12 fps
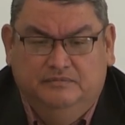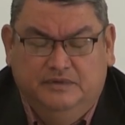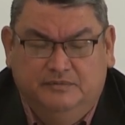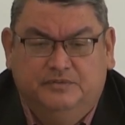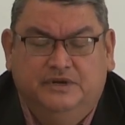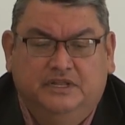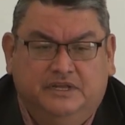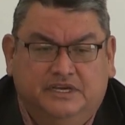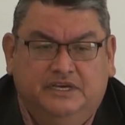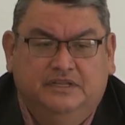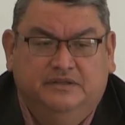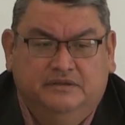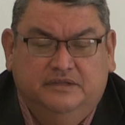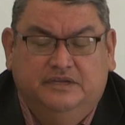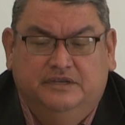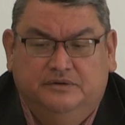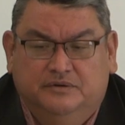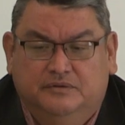been pretty lucky,
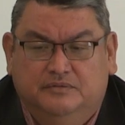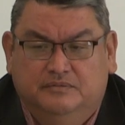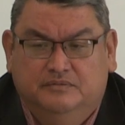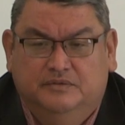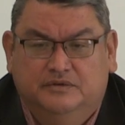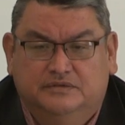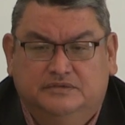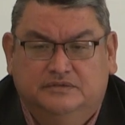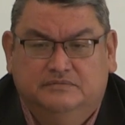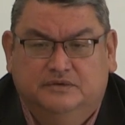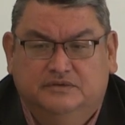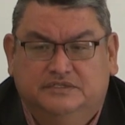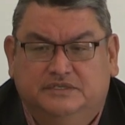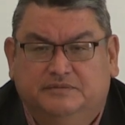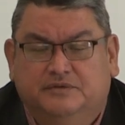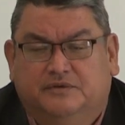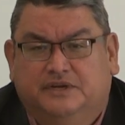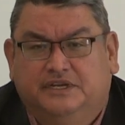mostly
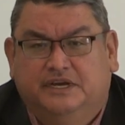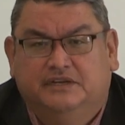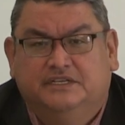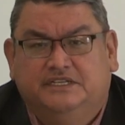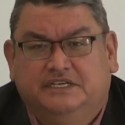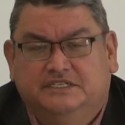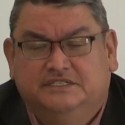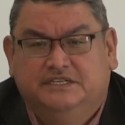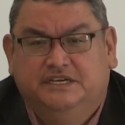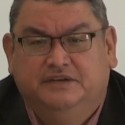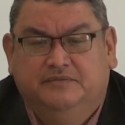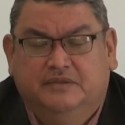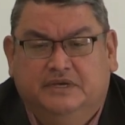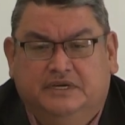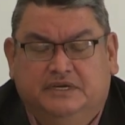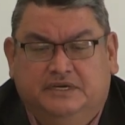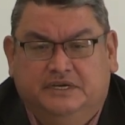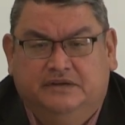been working out of DC
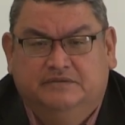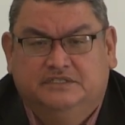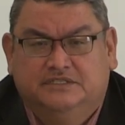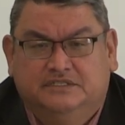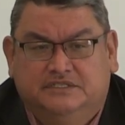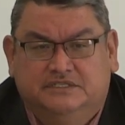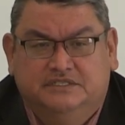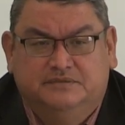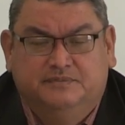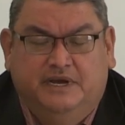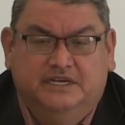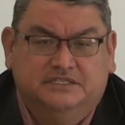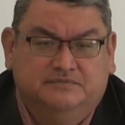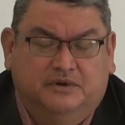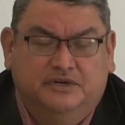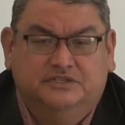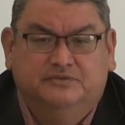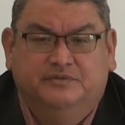ever since this past
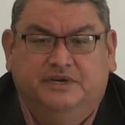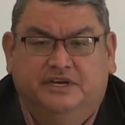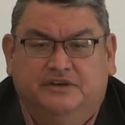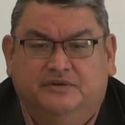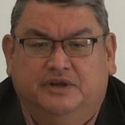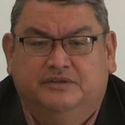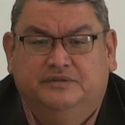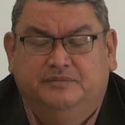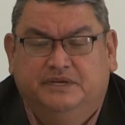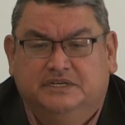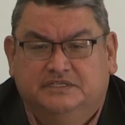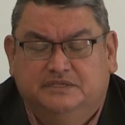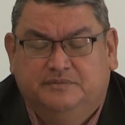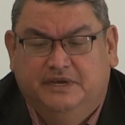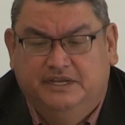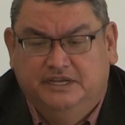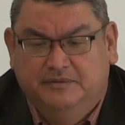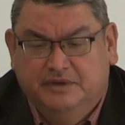March when we got grounded because of the
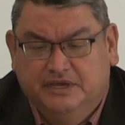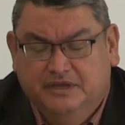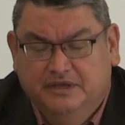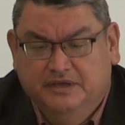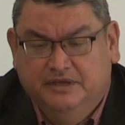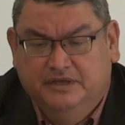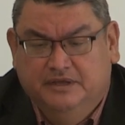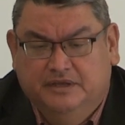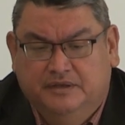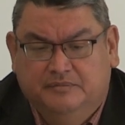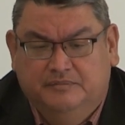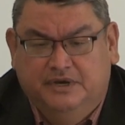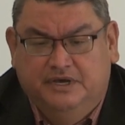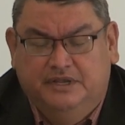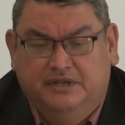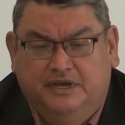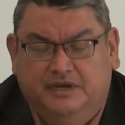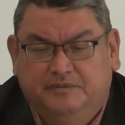pandemic.
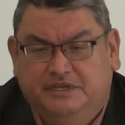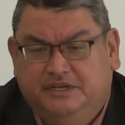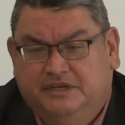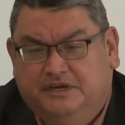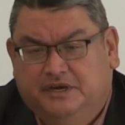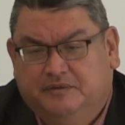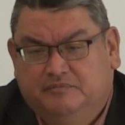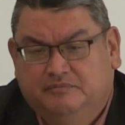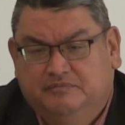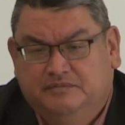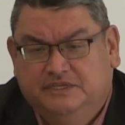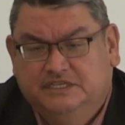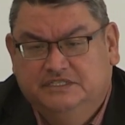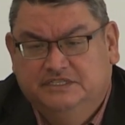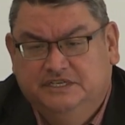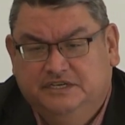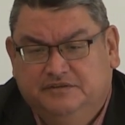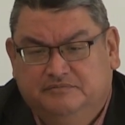But I've been in
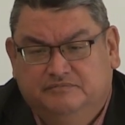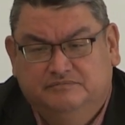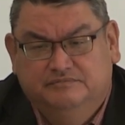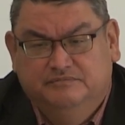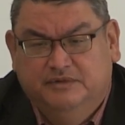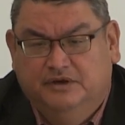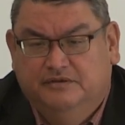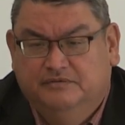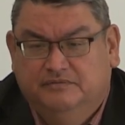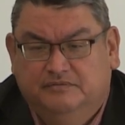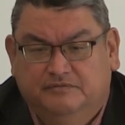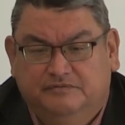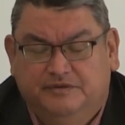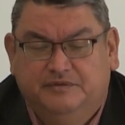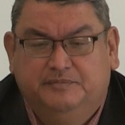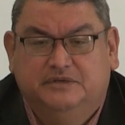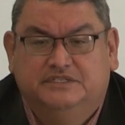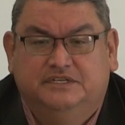DC about
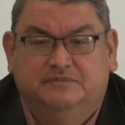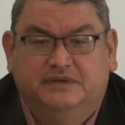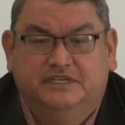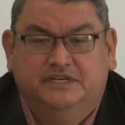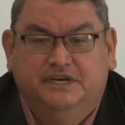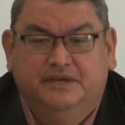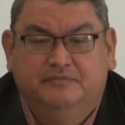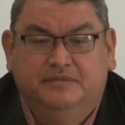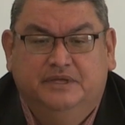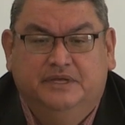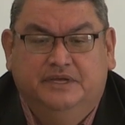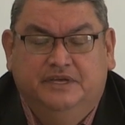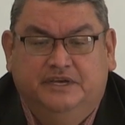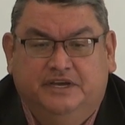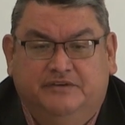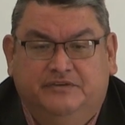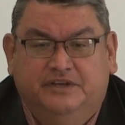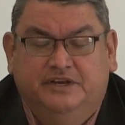50% of my time
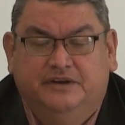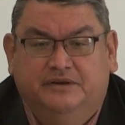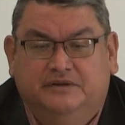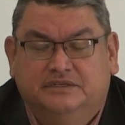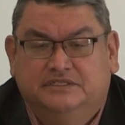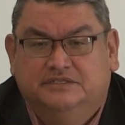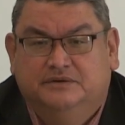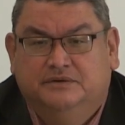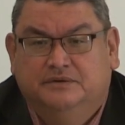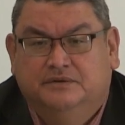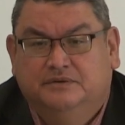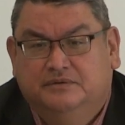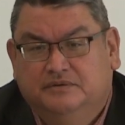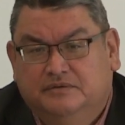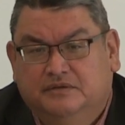every year, so